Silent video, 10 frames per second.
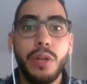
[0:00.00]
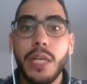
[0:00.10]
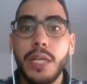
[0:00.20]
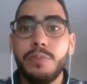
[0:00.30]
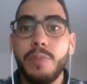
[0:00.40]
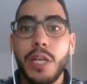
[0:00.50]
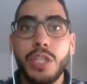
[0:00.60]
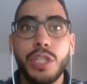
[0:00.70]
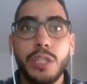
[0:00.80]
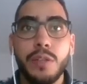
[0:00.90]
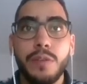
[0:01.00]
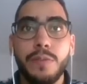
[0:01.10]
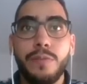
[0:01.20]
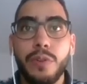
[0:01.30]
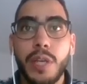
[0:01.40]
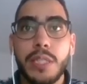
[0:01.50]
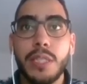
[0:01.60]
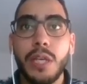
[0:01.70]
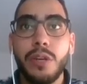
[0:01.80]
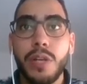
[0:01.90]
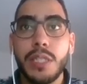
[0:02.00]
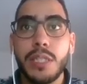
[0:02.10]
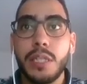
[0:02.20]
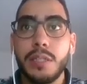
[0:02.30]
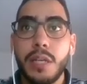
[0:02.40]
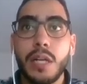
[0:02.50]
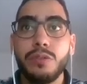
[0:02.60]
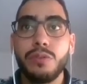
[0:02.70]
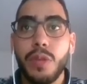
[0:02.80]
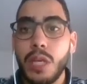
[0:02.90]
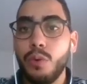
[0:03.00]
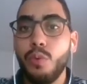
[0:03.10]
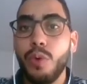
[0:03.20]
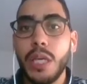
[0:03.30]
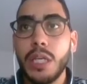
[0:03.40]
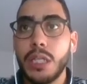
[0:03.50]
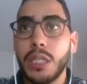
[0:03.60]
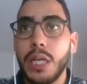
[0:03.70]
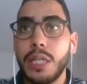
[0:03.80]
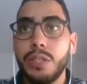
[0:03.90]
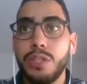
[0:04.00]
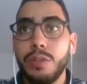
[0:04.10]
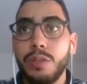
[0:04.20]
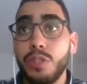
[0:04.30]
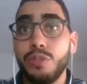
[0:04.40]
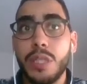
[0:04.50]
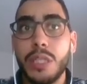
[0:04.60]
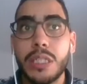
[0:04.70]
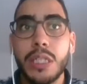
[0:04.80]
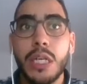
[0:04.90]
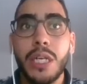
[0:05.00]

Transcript: explanation for this decrease is also the weak adhesion between